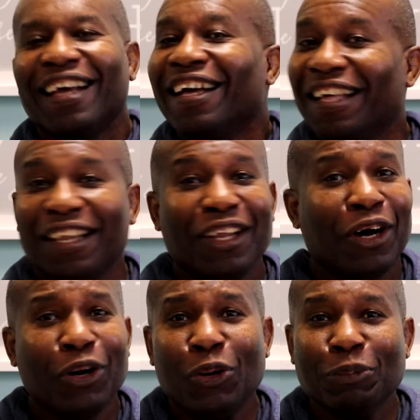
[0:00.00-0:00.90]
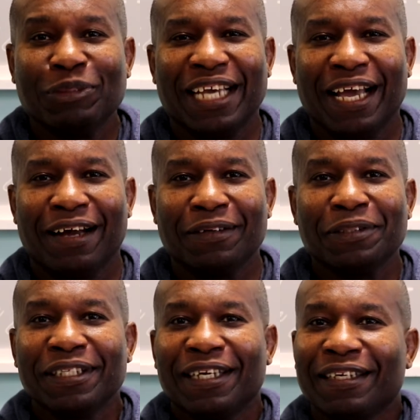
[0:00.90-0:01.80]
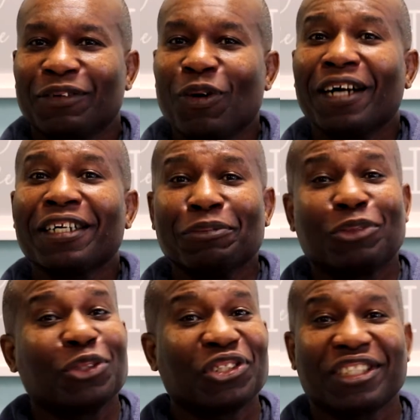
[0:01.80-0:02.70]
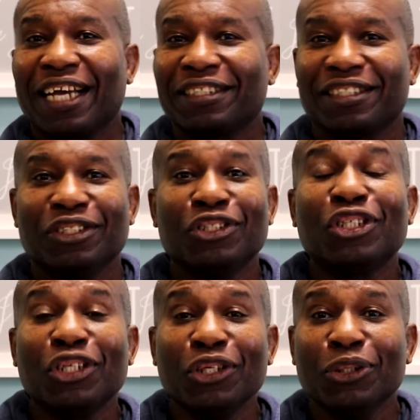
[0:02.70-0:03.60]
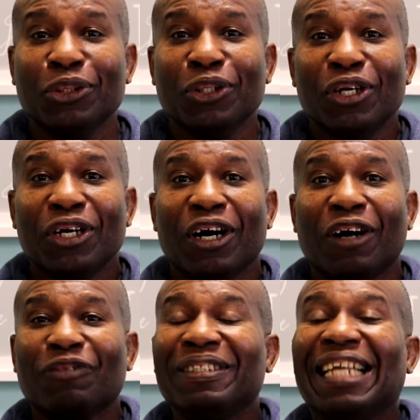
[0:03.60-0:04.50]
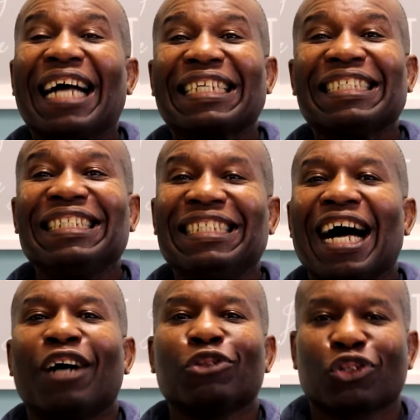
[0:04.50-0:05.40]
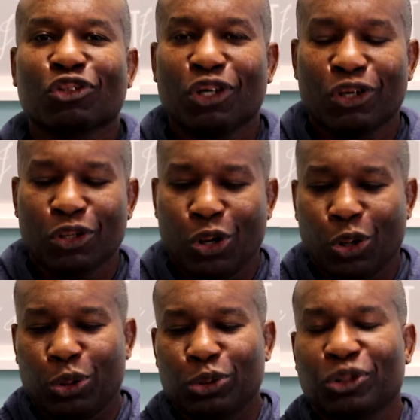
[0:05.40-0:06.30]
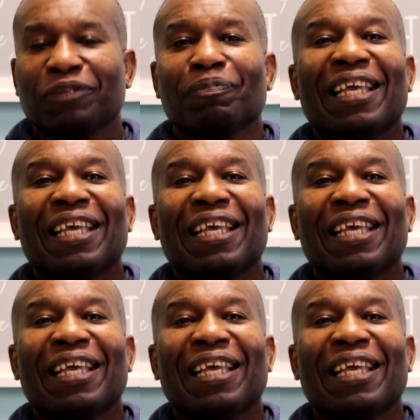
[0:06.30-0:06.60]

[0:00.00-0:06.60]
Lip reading: Hello, hometown. Welcome to session 2 of Knocking Down Strongholds.